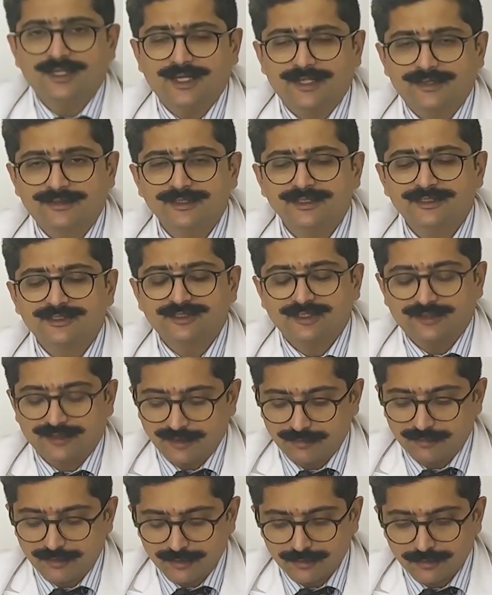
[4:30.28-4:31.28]
athletes are
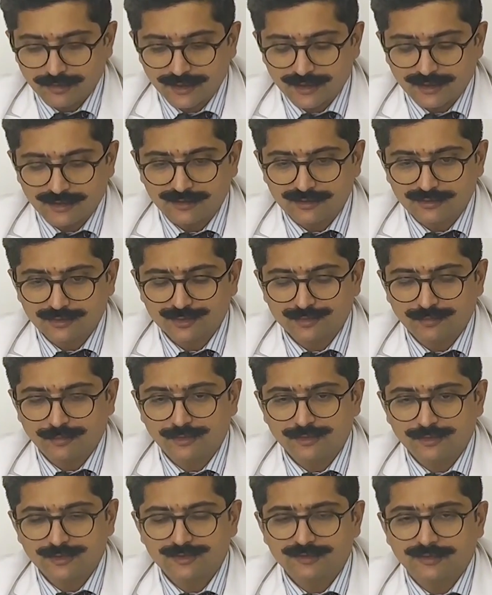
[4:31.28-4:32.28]
able to return to
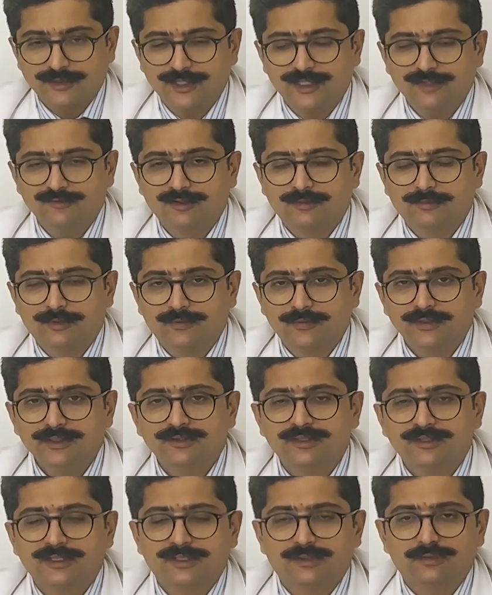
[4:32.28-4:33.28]
sports anywhere
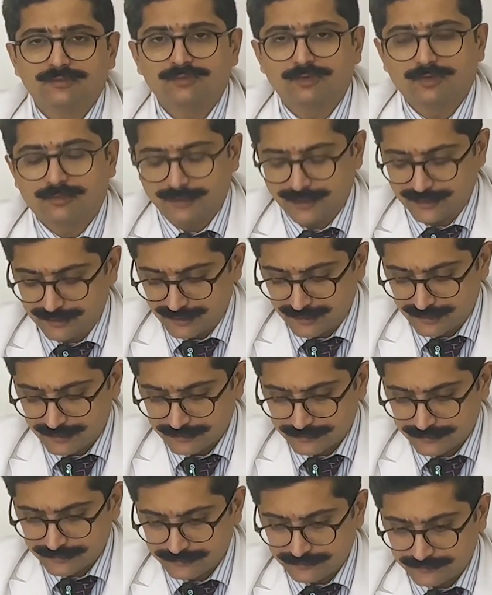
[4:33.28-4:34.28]
between 3 to 4
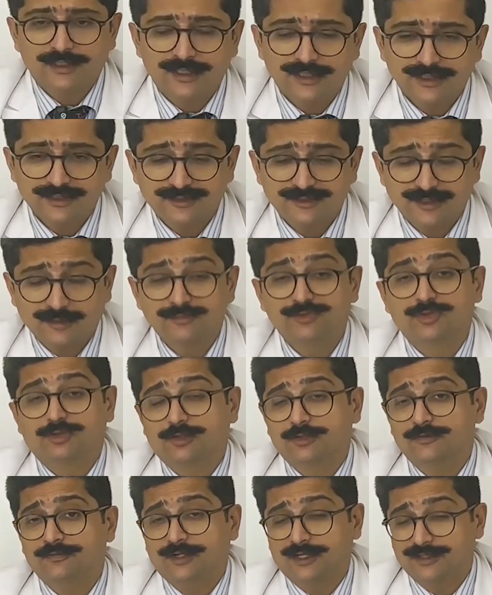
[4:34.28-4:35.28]
months. There is some
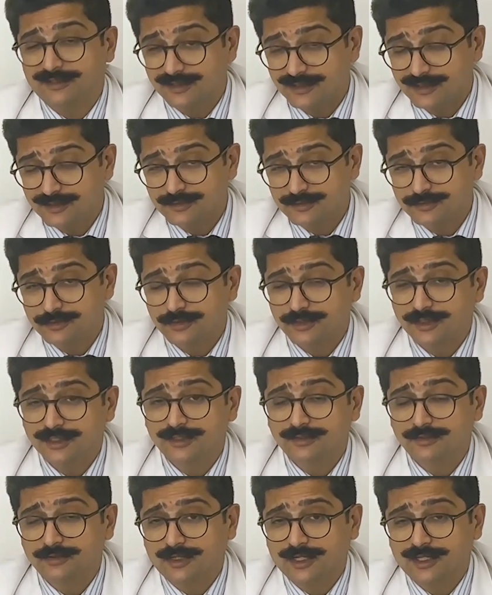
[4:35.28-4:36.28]
sort of other
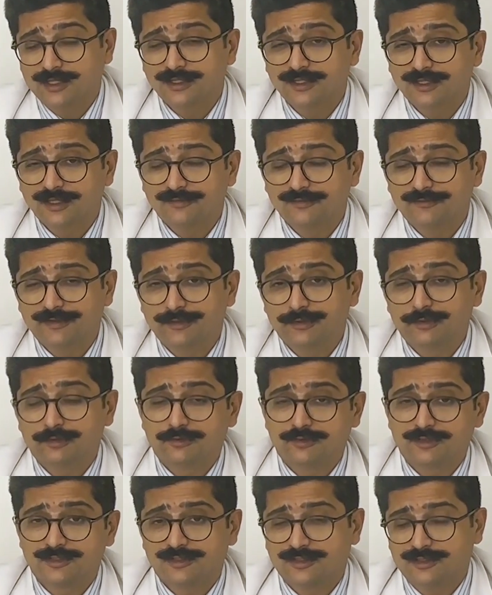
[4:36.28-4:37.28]
injury in your ankle when you
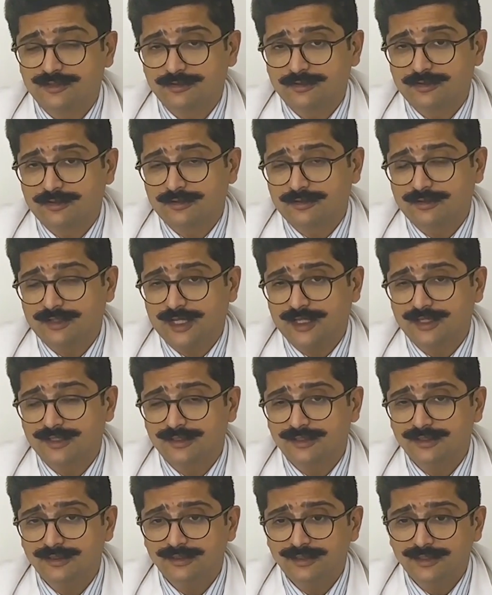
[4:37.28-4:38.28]
twisted your
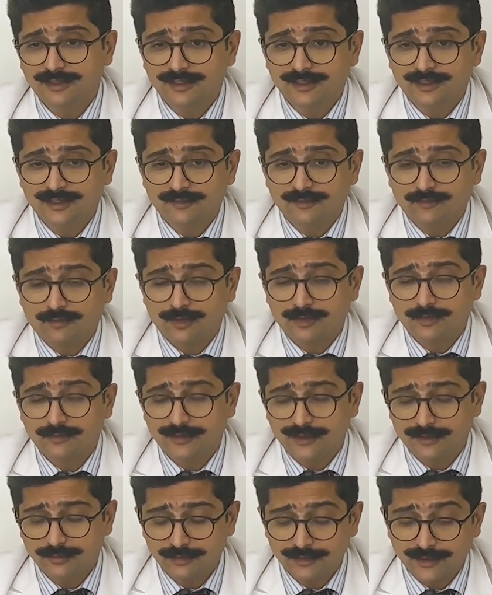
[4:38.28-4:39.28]
ankle. What do
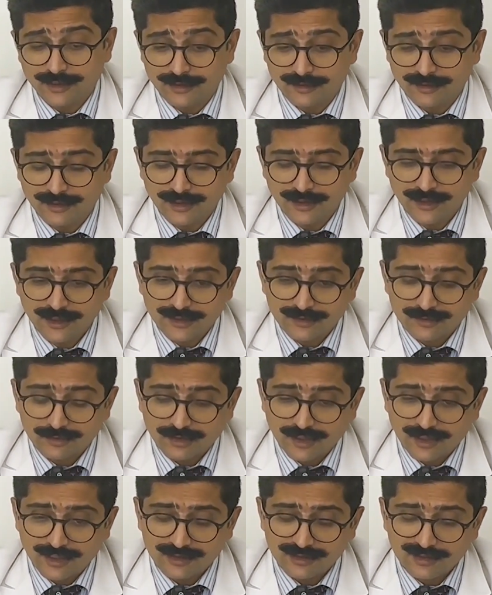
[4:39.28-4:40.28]
we do then? So
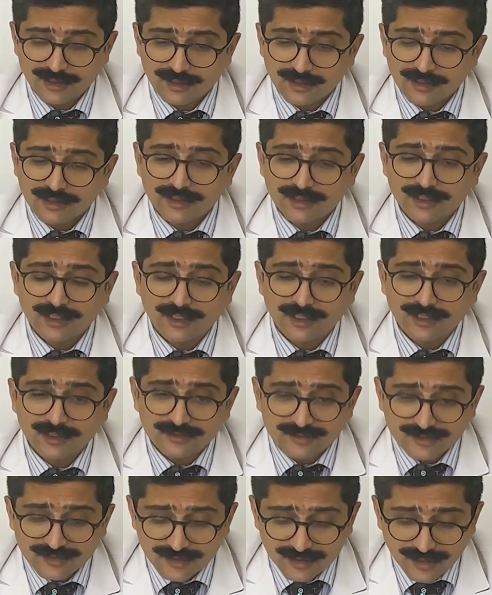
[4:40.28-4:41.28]
there are certain
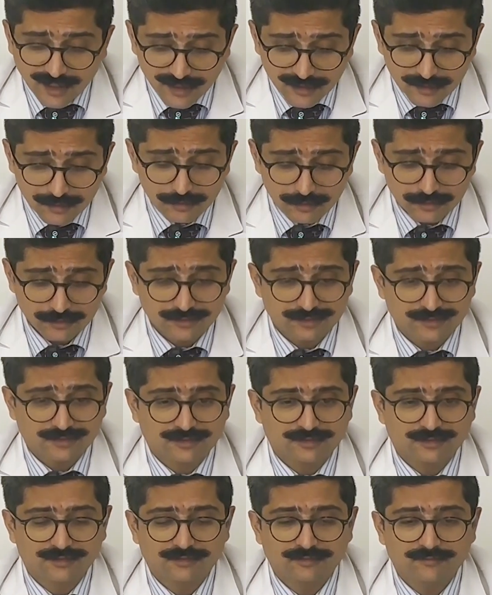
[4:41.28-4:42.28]

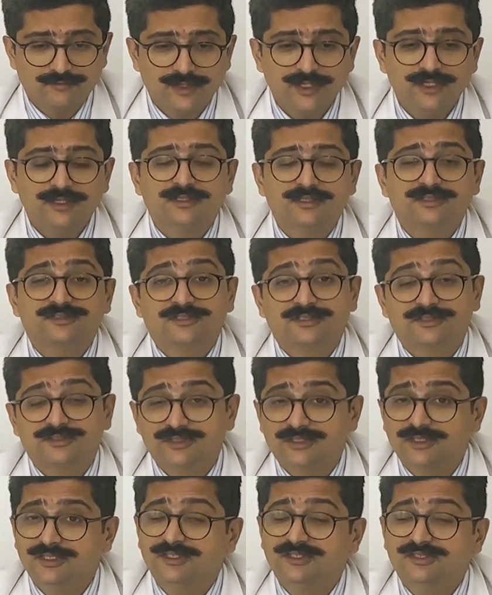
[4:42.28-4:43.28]
scenarios where a
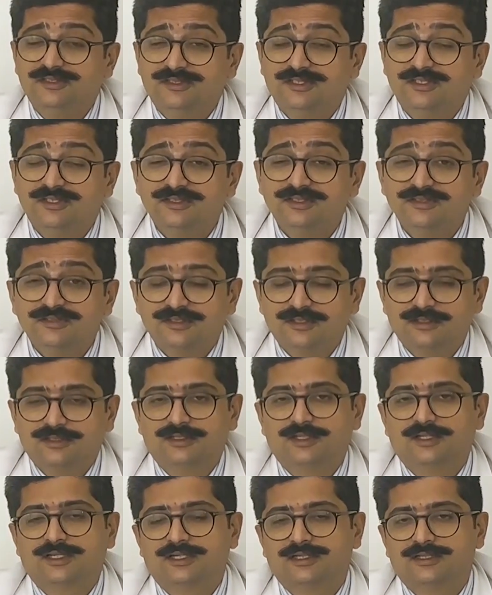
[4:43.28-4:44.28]
surgery is
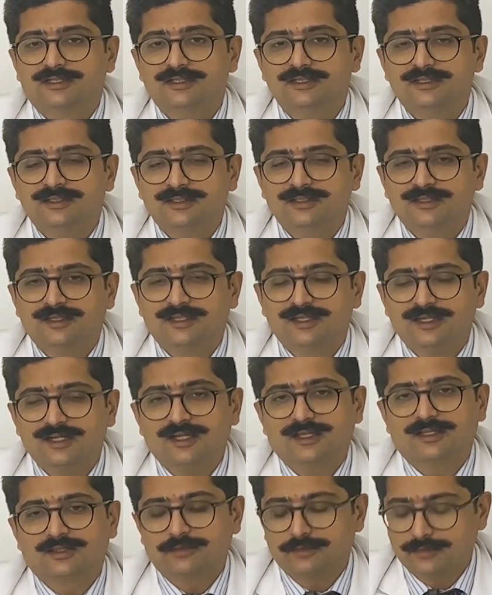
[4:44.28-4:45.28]
indicated in
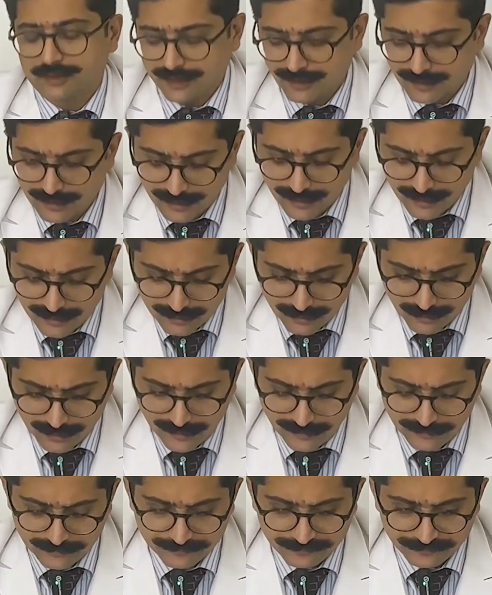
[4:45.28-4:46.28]
an acute ankle
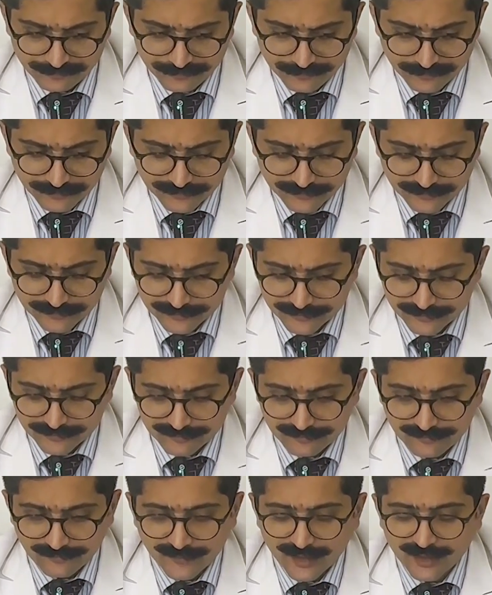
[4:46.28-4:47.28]
injury.
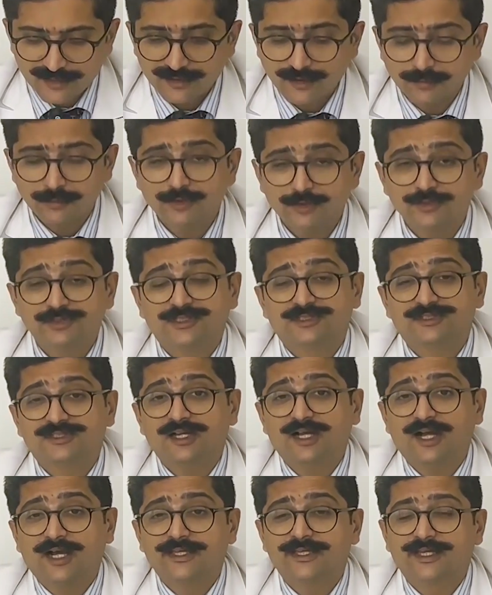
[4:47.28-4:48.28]
Suppose it's
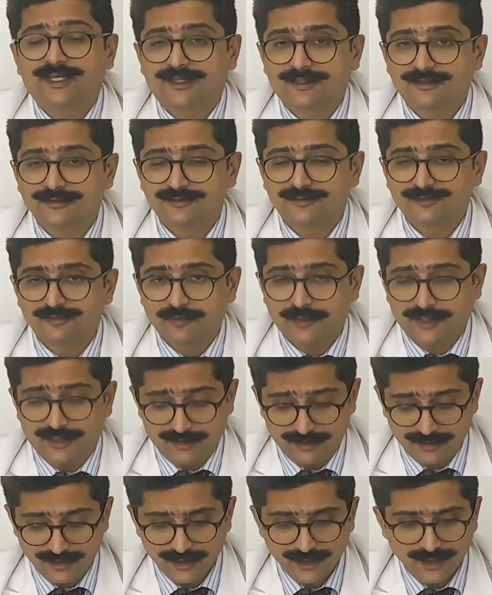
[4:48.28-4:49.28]
a high ankle
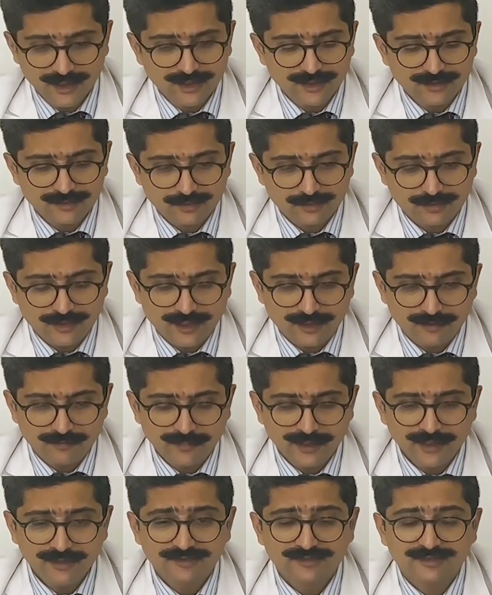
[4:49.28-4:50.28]
sprain. So that
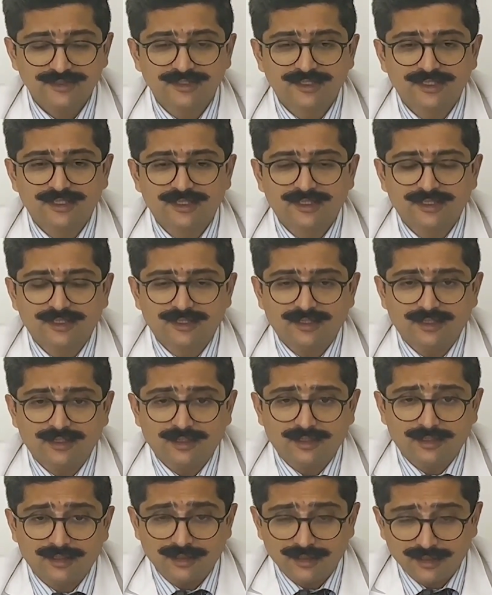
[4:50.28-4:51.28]
means
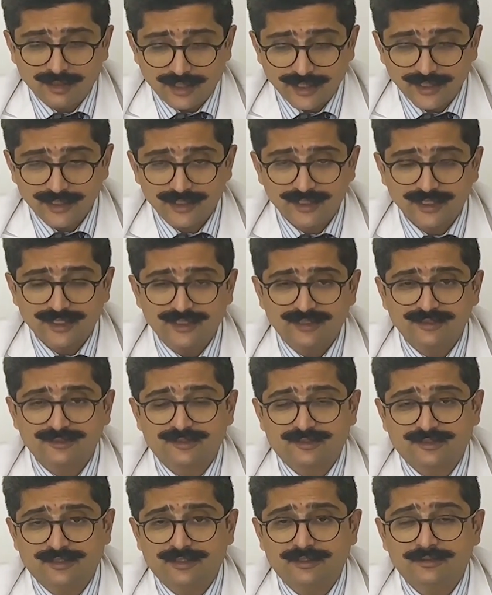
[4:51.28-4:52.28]
a high grade
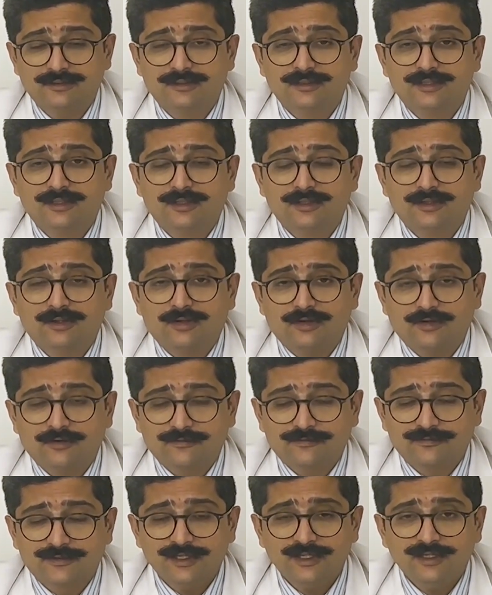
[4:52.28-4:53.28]
strain
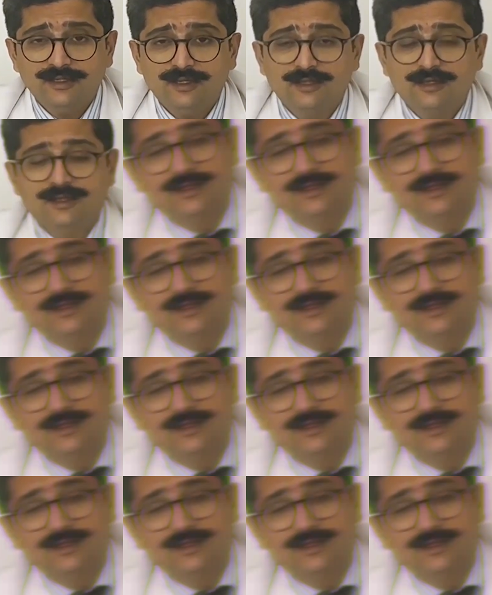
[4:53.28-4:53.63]
of the